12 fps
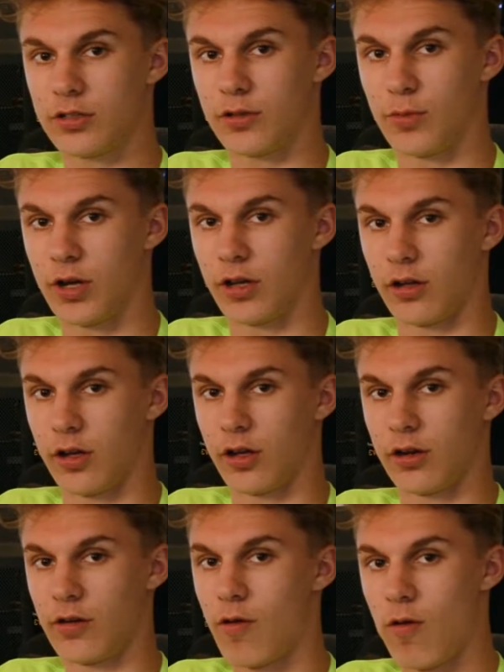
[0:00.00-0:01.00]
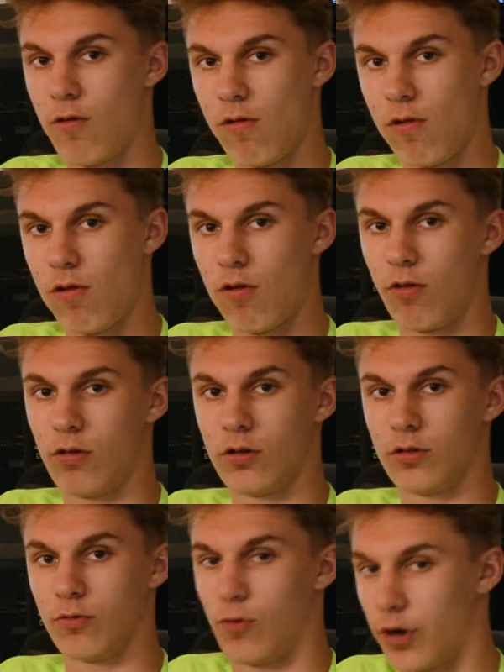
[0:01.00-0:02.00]
You might like
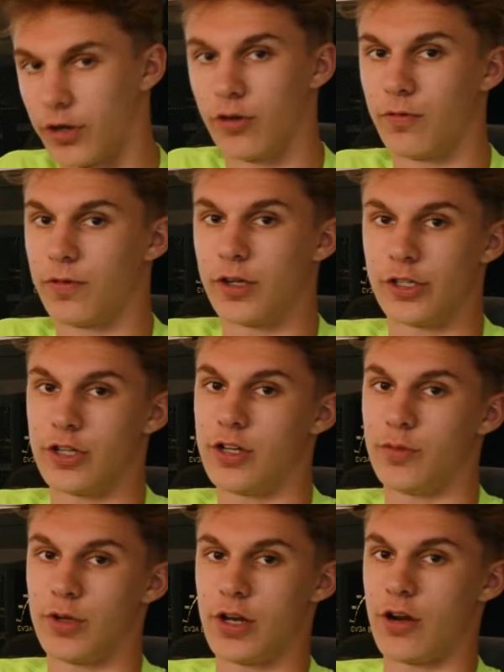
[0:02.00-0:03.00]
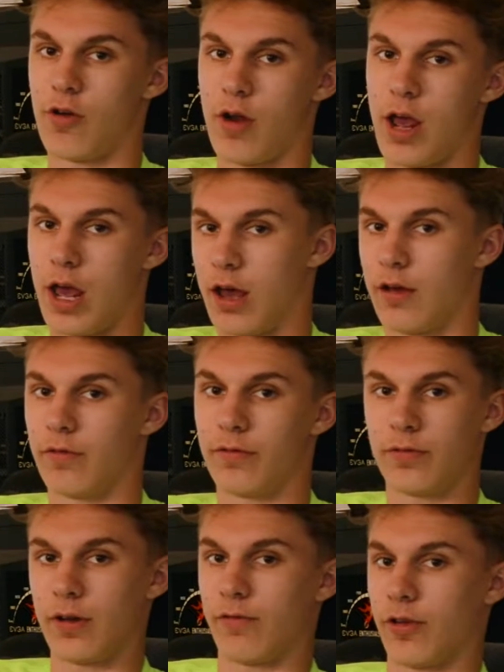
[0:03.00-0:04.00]
want to go fishing but you don't
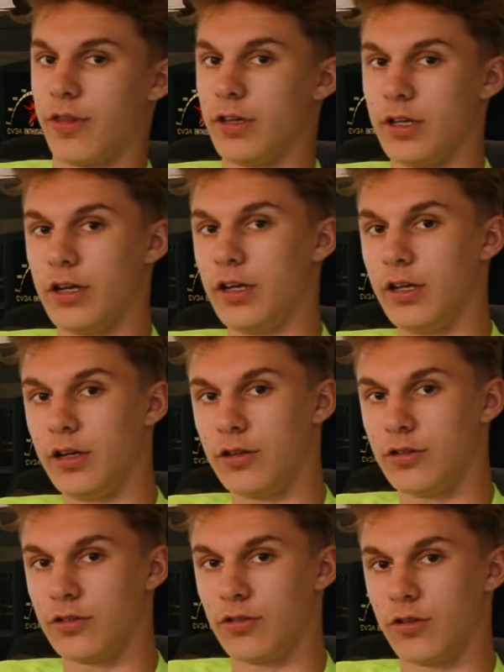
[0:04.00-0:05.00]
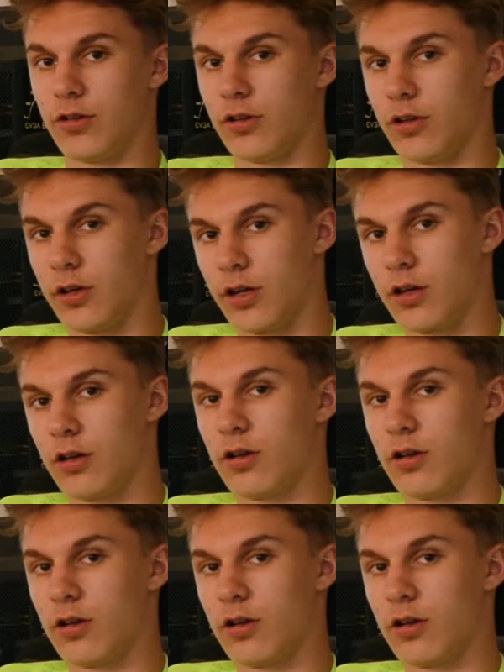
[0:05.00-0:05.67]
have everything you need, so you can like